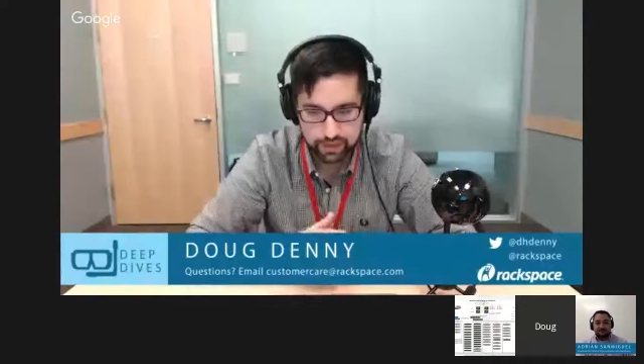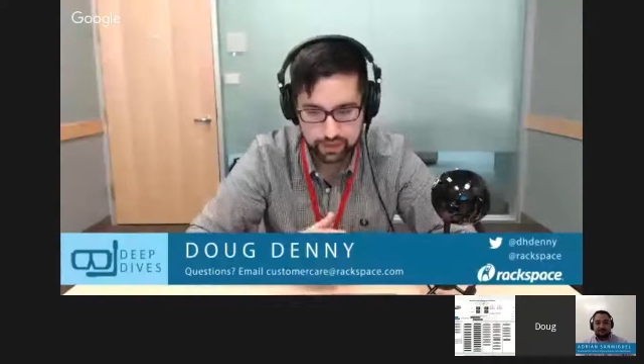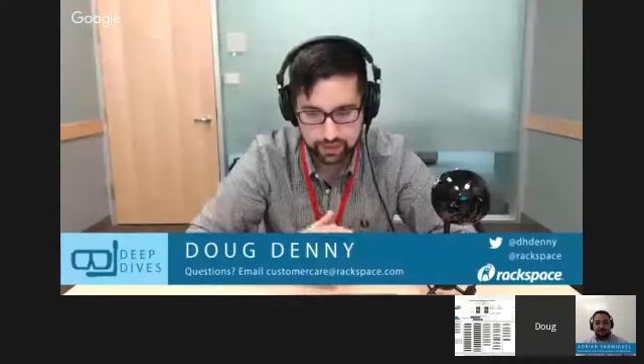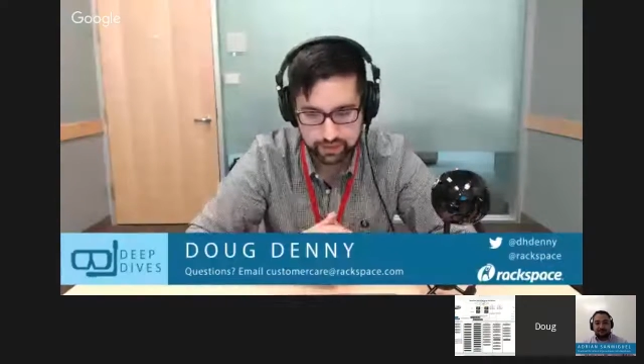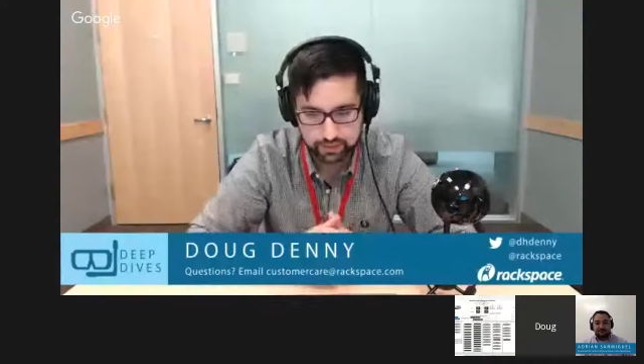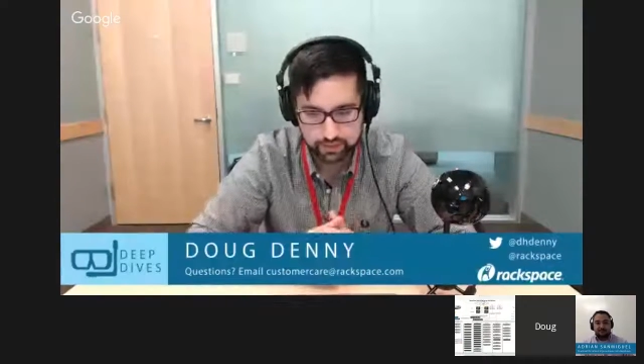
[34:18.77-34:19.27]

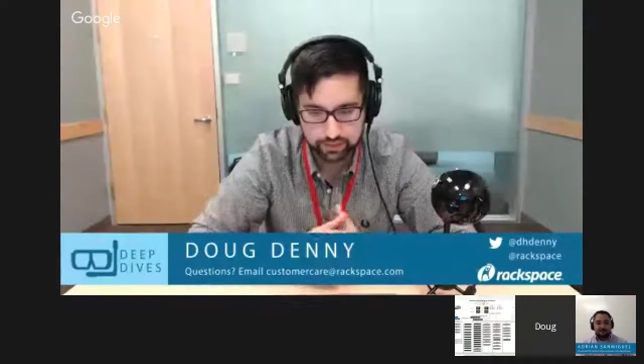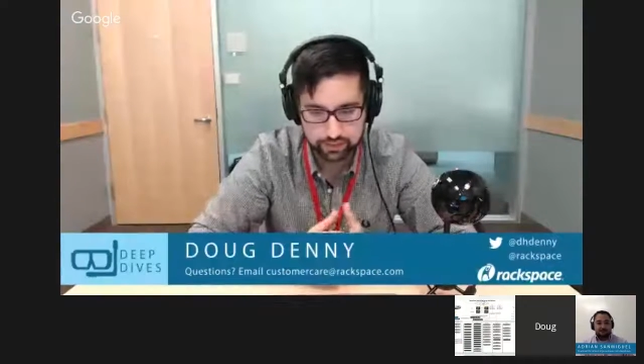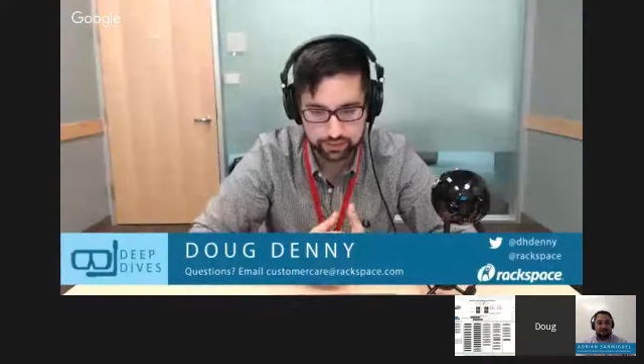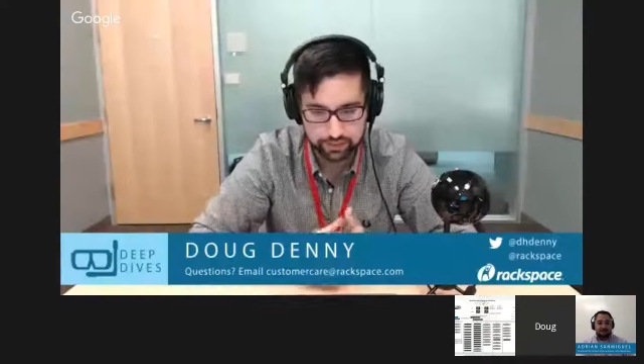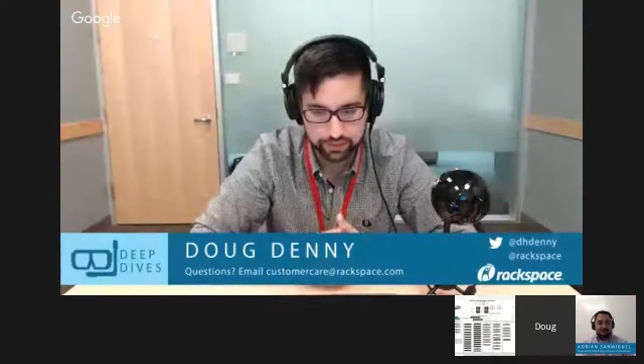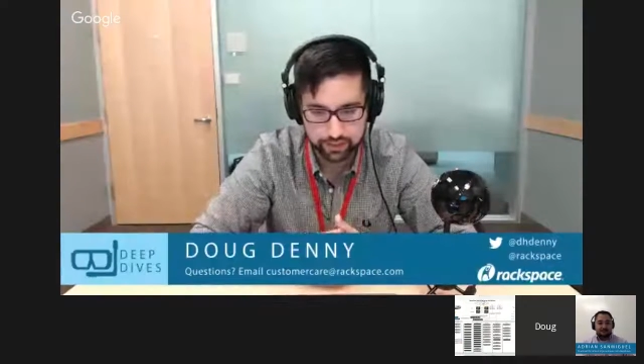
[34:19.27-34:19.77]
then
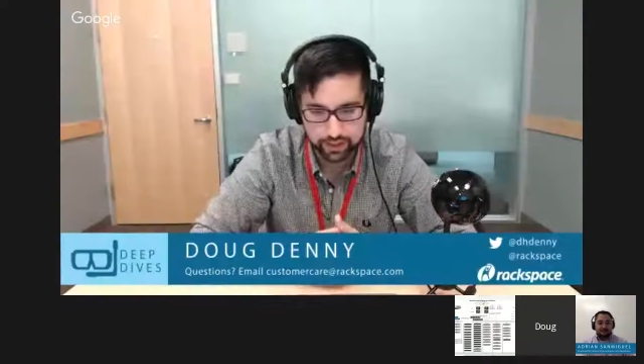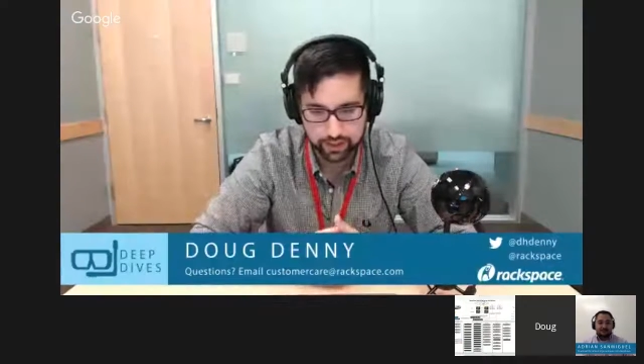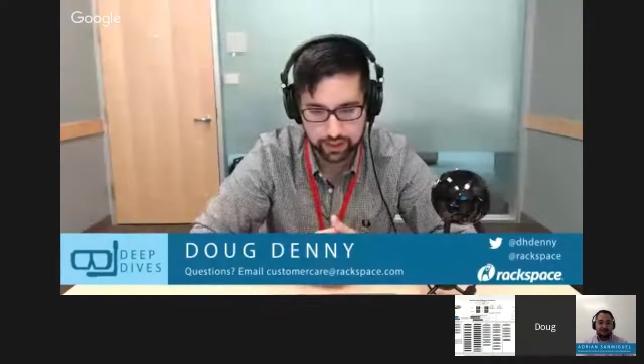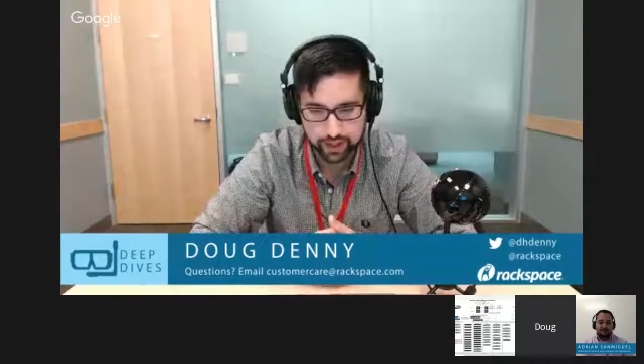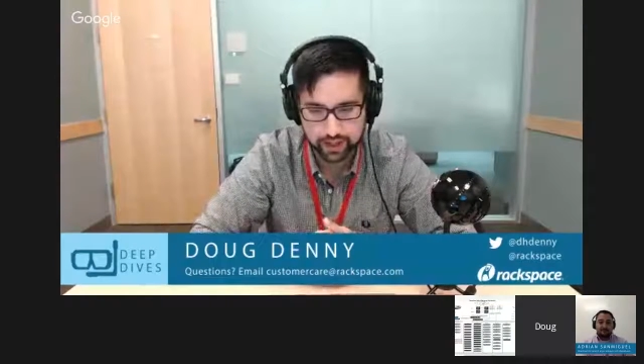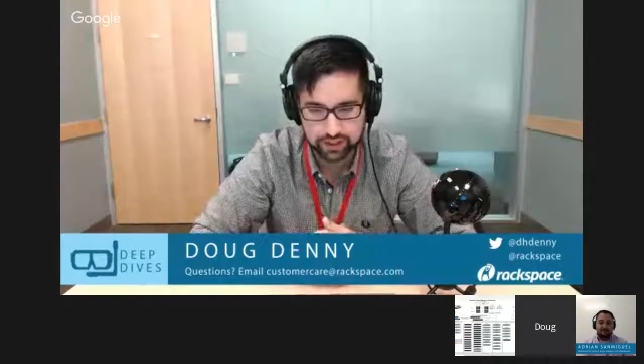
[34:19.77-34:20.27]

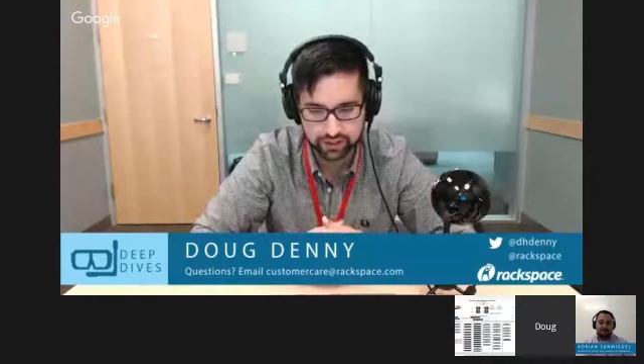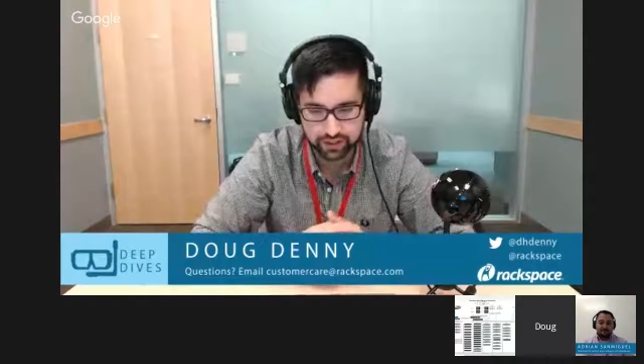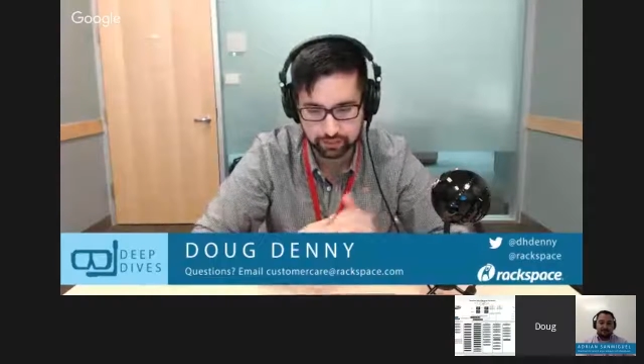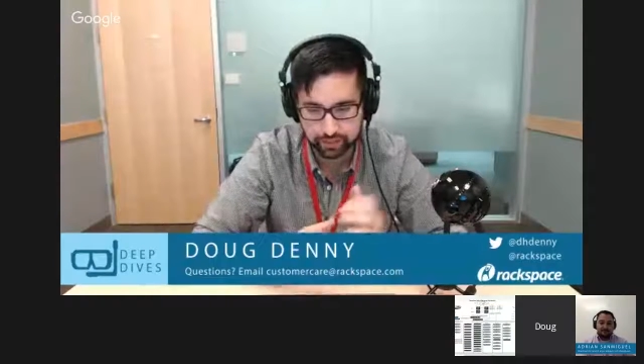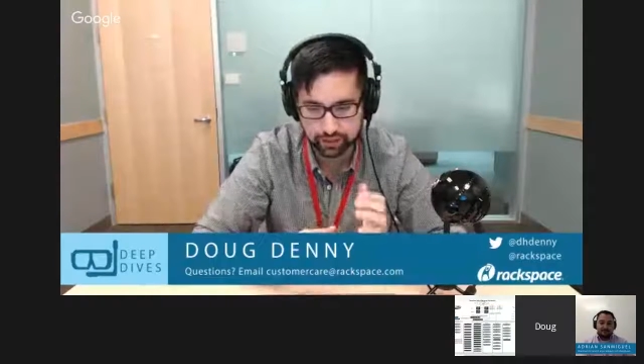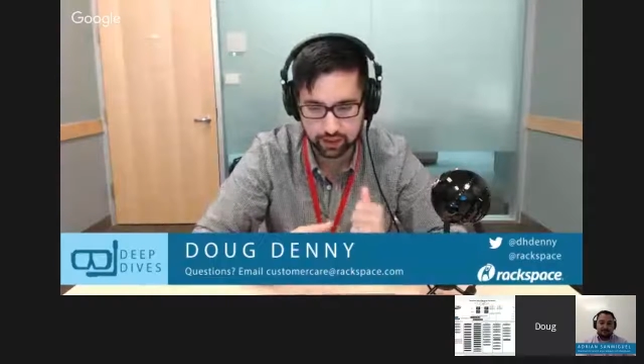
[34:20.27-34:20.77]
as
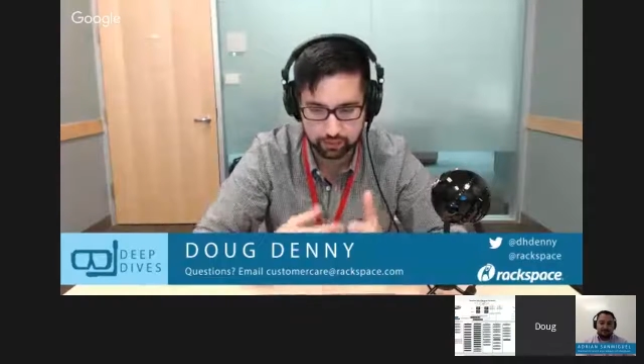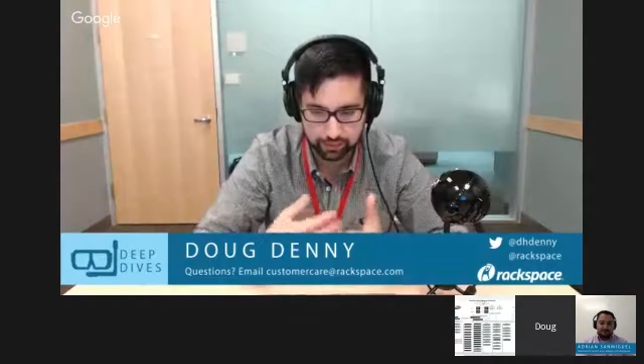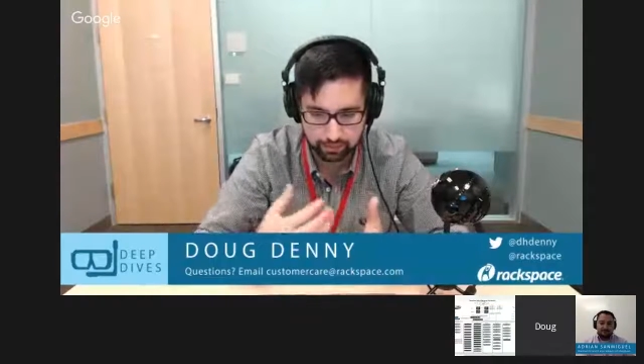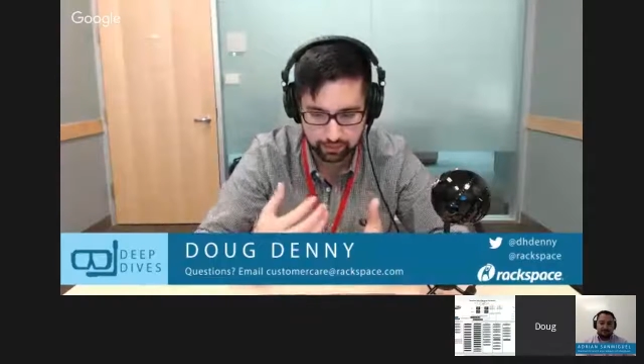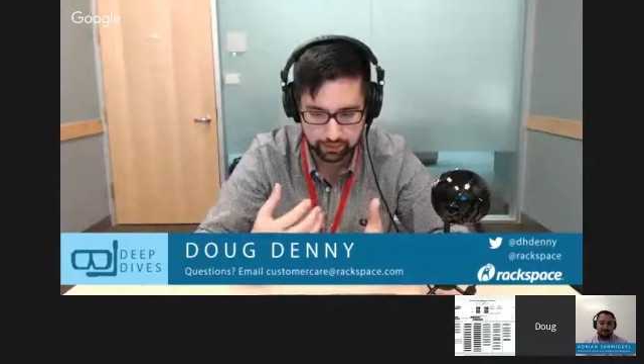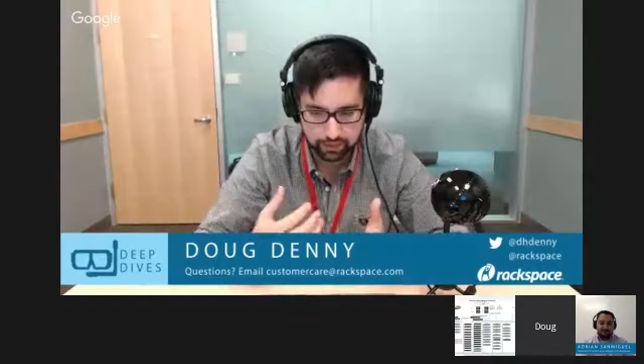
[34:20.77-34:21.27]
they
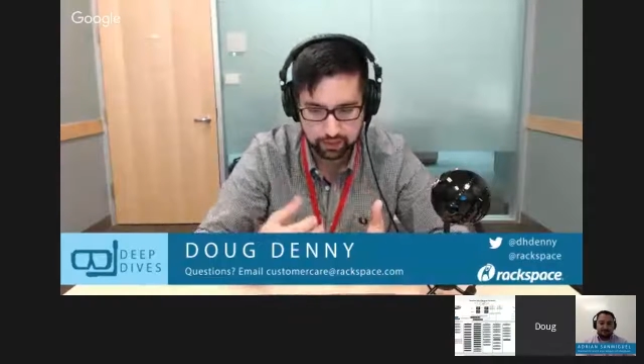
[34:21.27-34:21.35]
become,